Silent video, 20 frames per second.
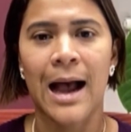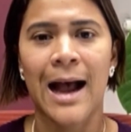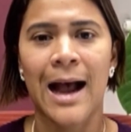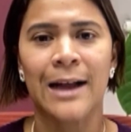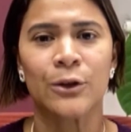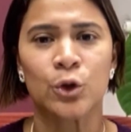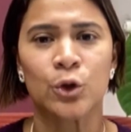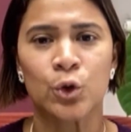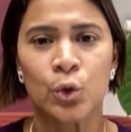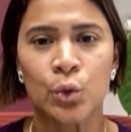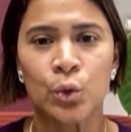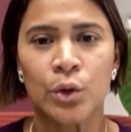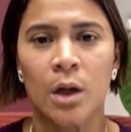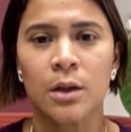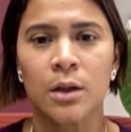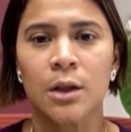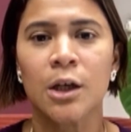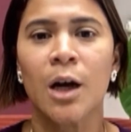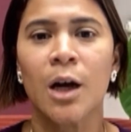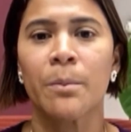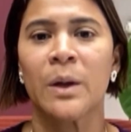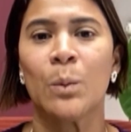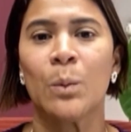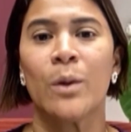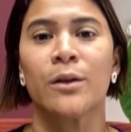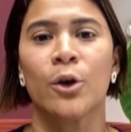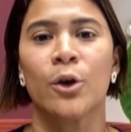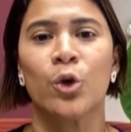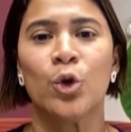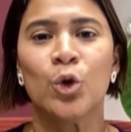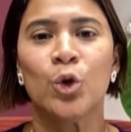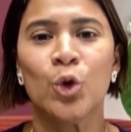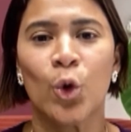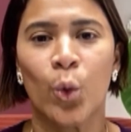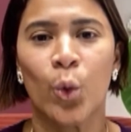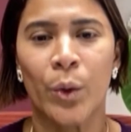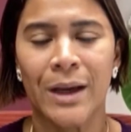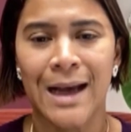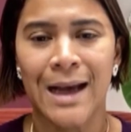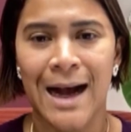and do not come in with a
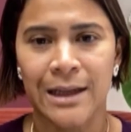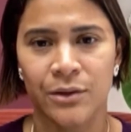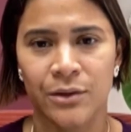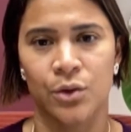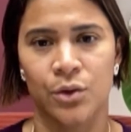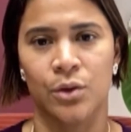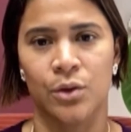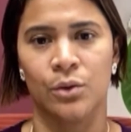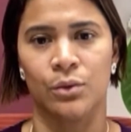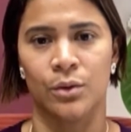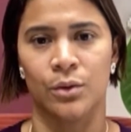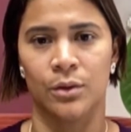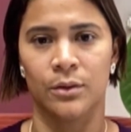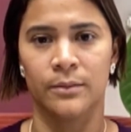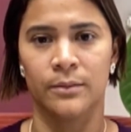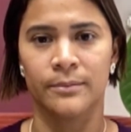knowing attitude.